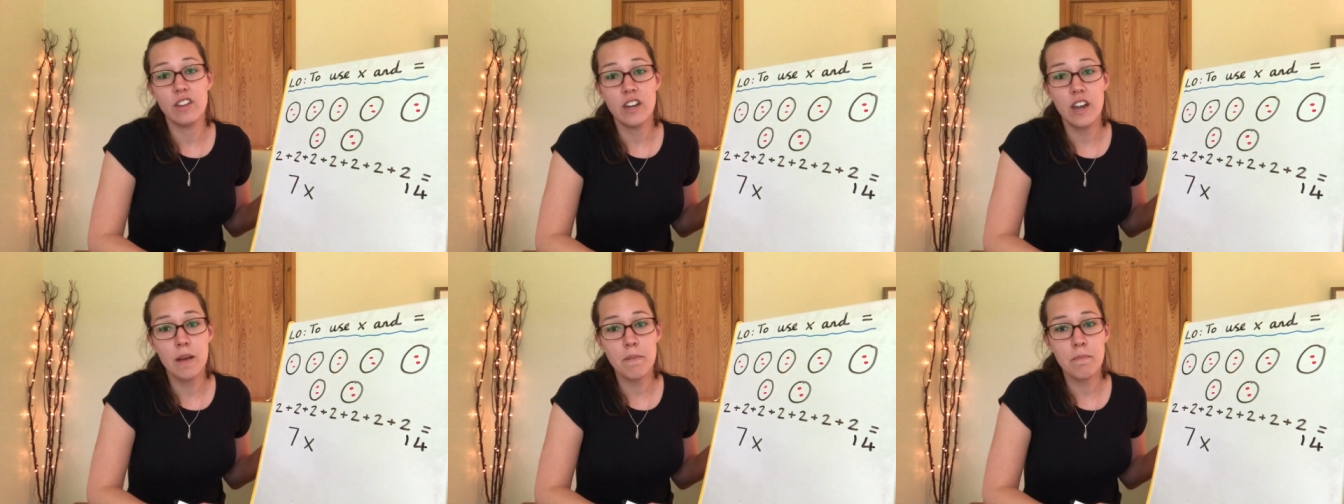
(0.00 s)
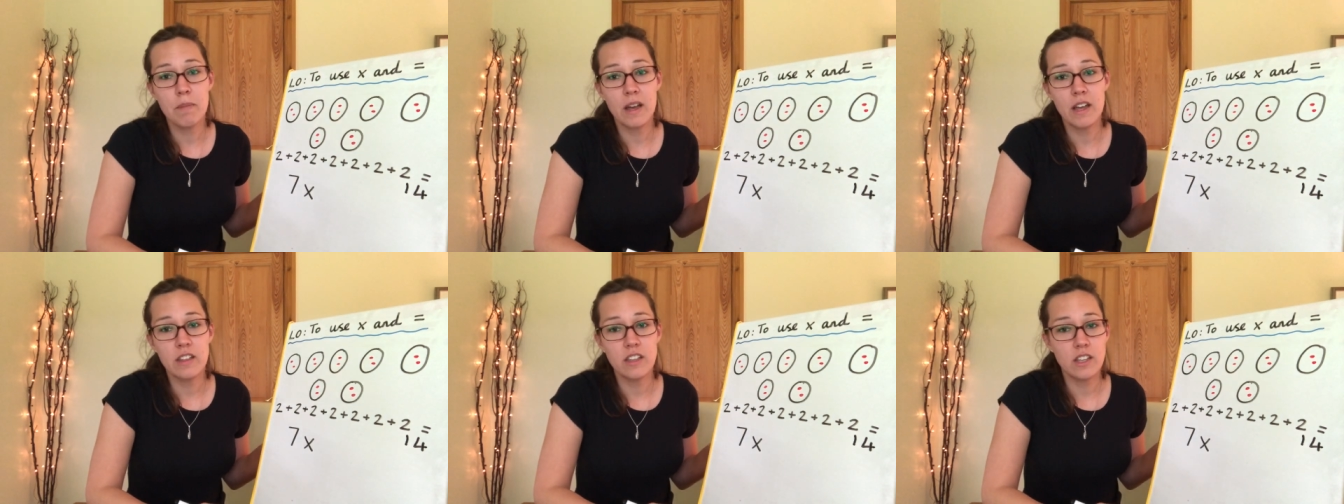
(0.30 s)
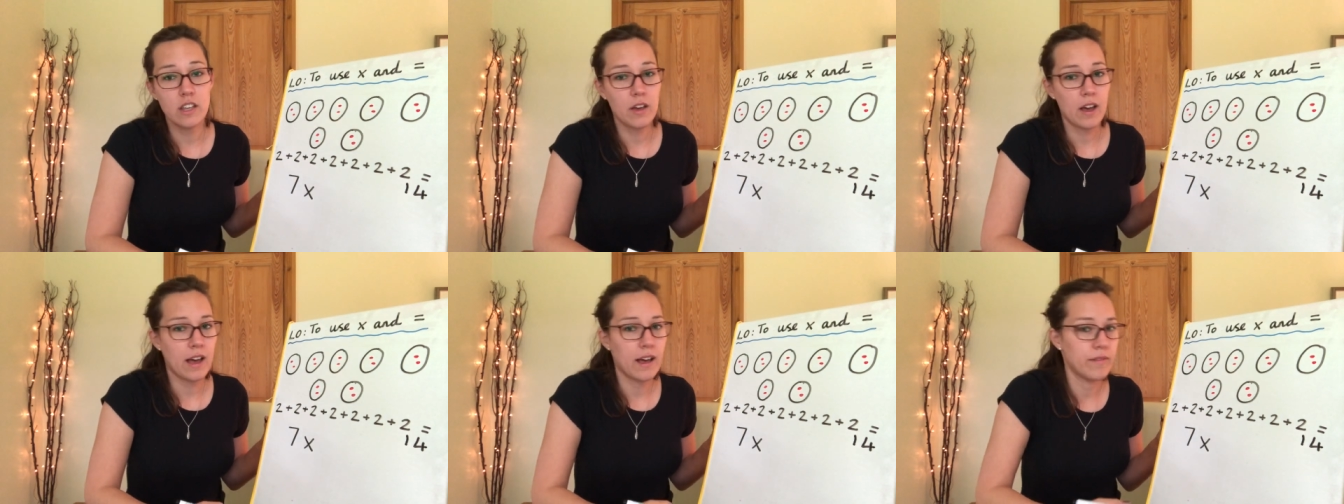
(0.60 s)
number that
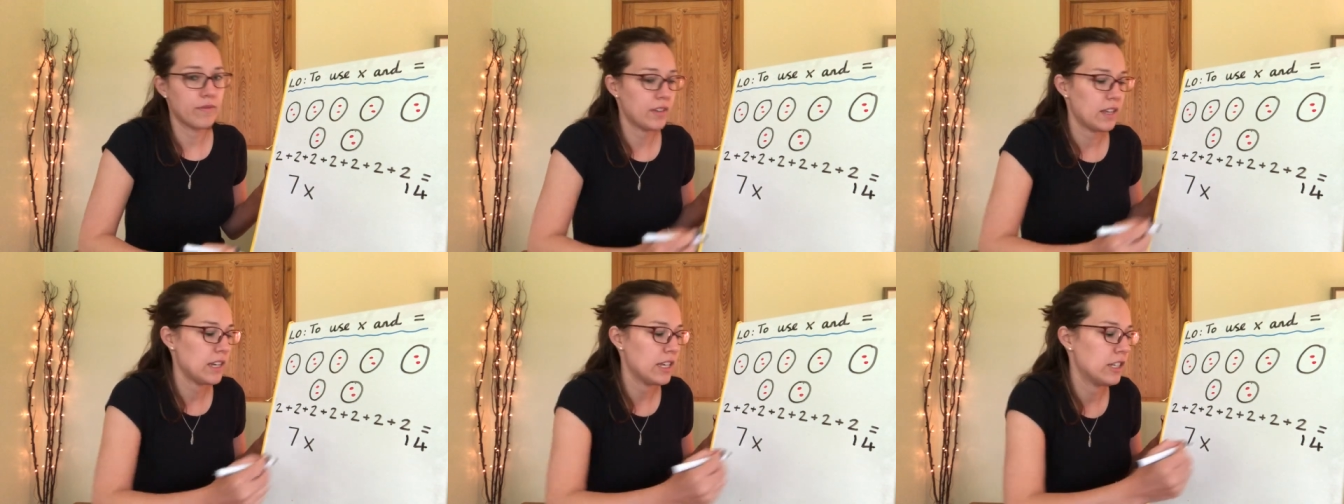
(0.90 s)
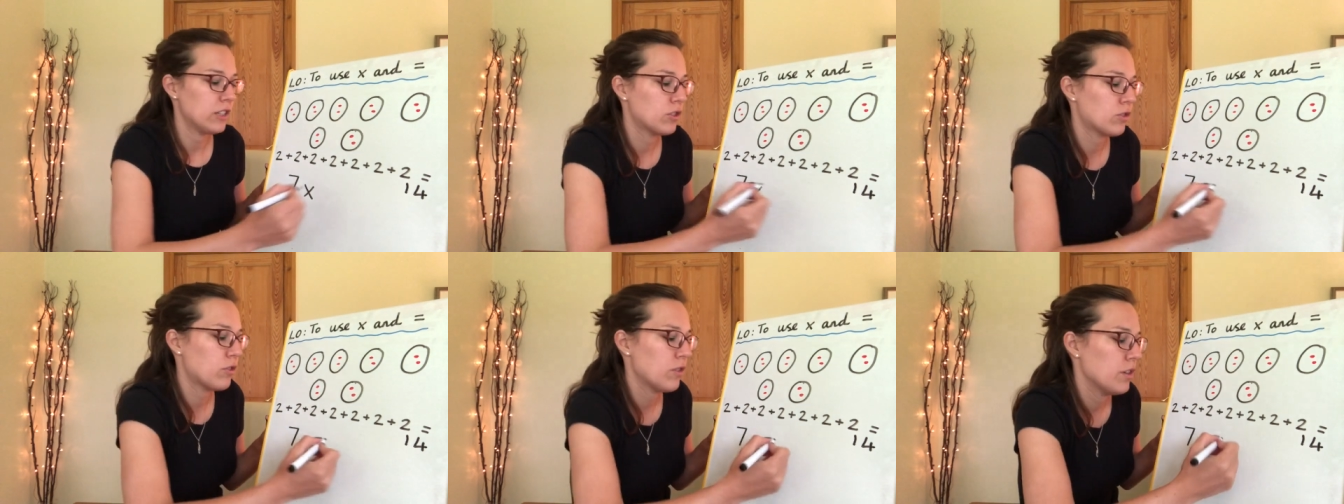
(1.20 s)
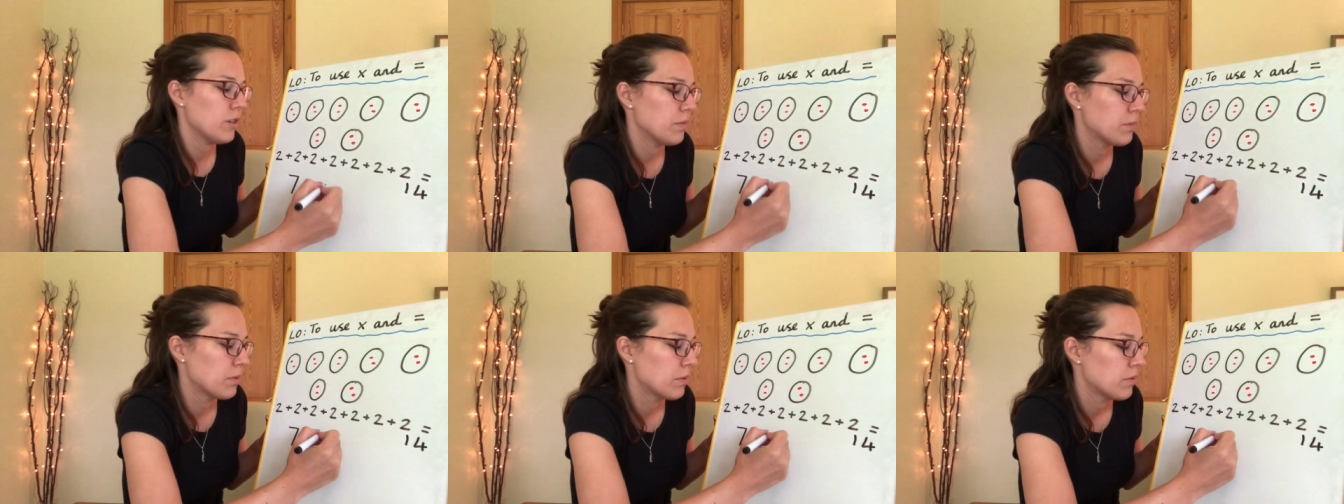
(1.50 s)
you have in each
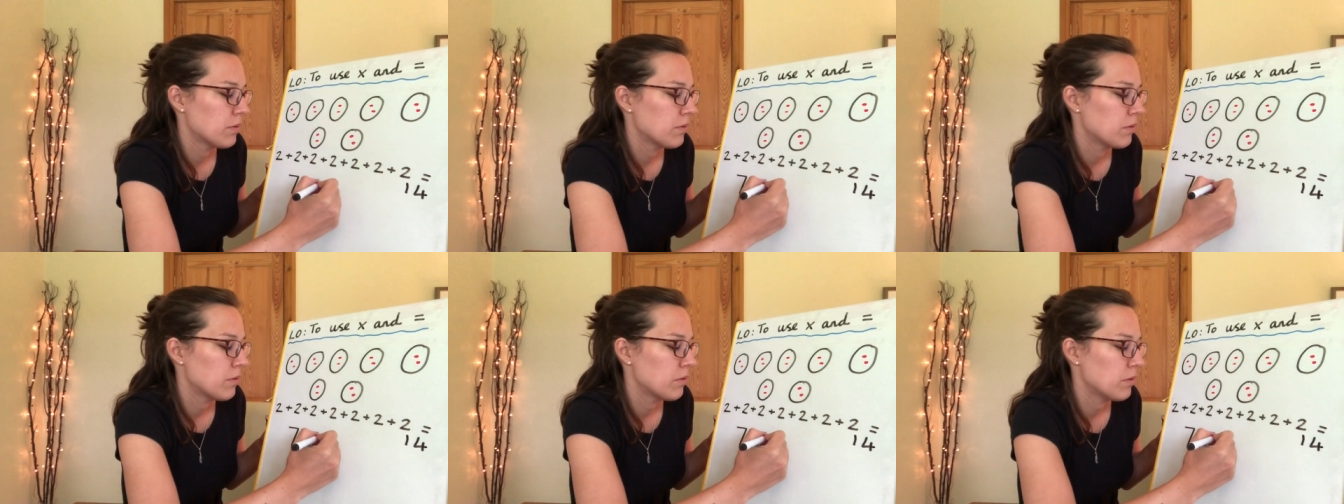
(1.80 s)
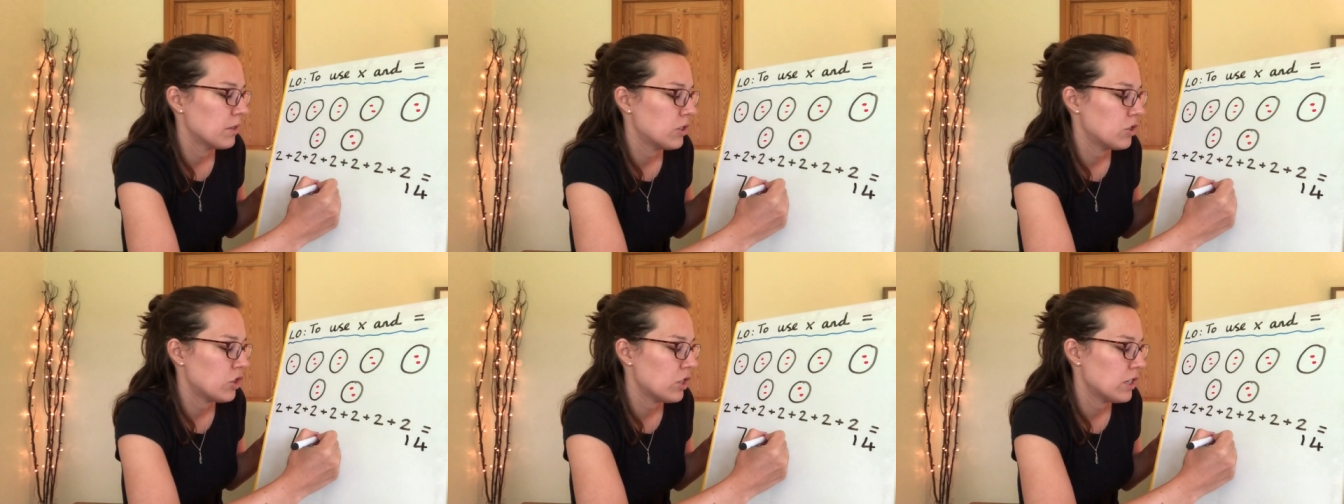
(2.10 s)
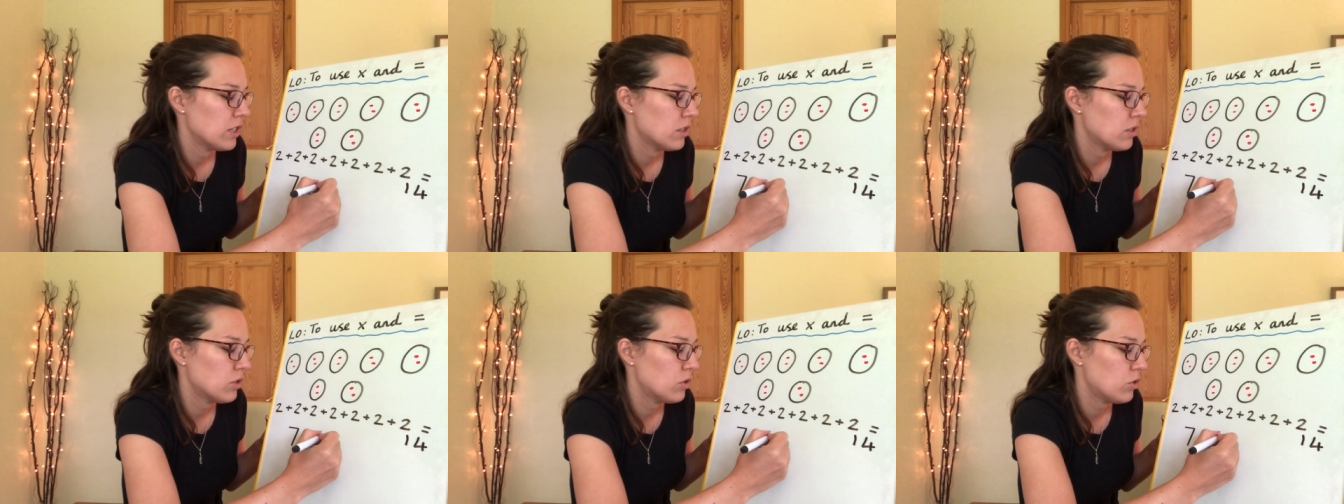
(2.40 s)
group, which
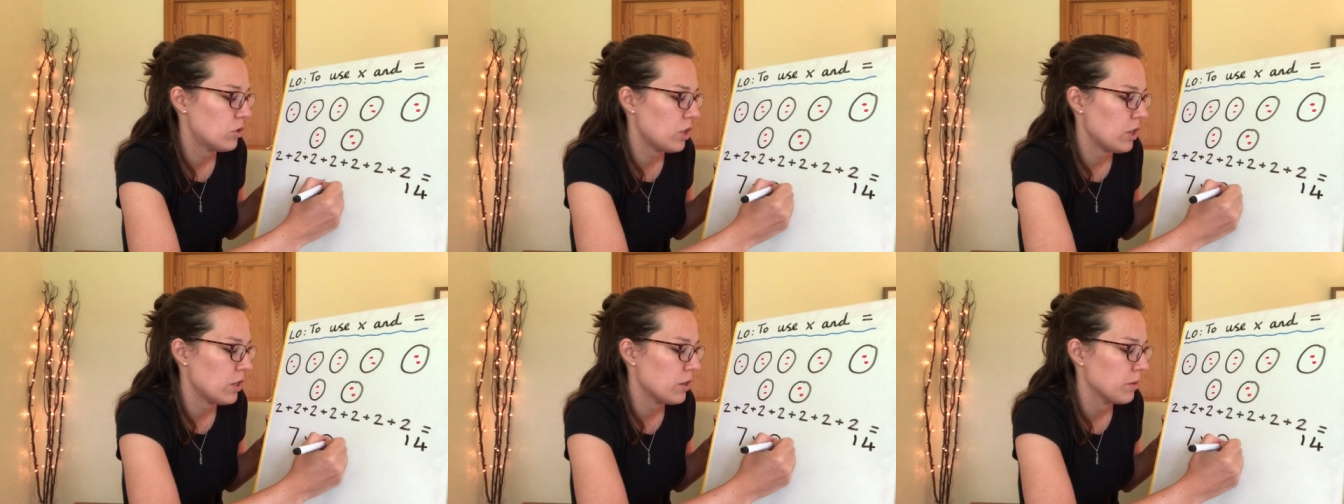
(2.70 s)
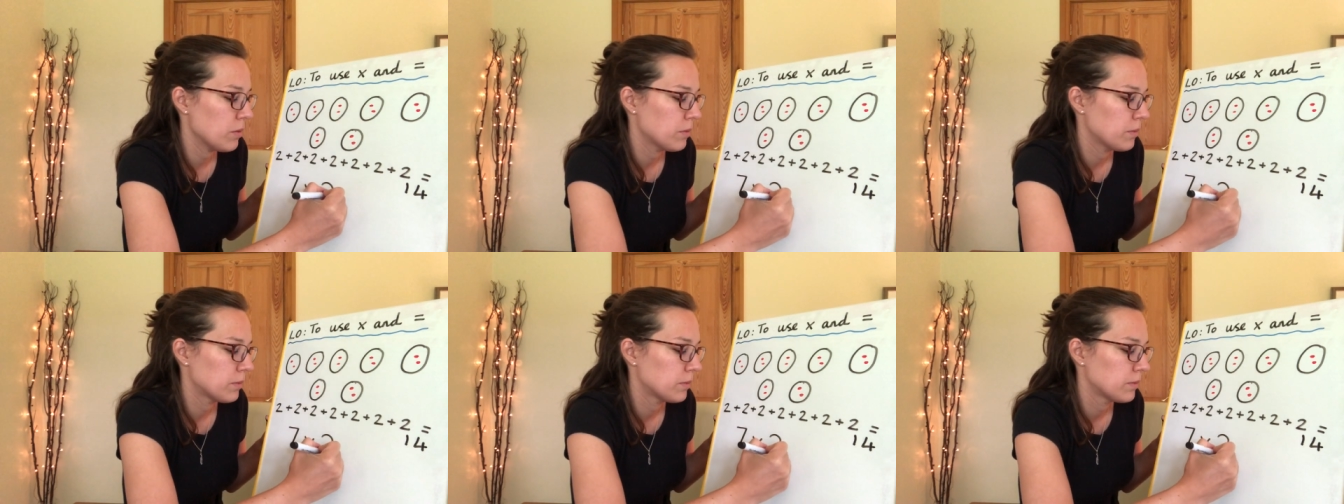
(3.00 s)
is two.